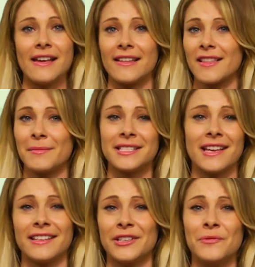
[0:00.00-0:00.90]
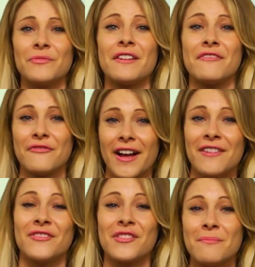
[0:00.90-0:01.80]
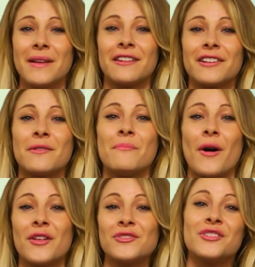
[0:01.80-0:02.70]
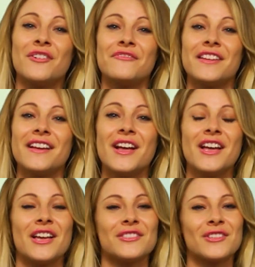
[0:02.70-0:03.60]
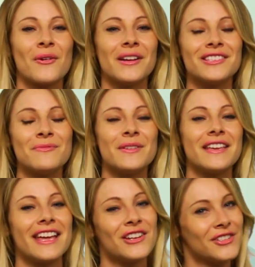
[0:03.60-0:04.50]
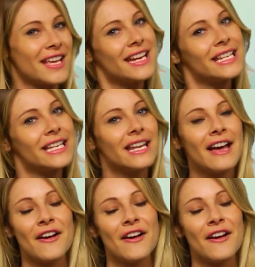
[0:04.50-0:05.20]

and let me tell you, the fight for the Mirror Ball Trophy is going to be entertaining,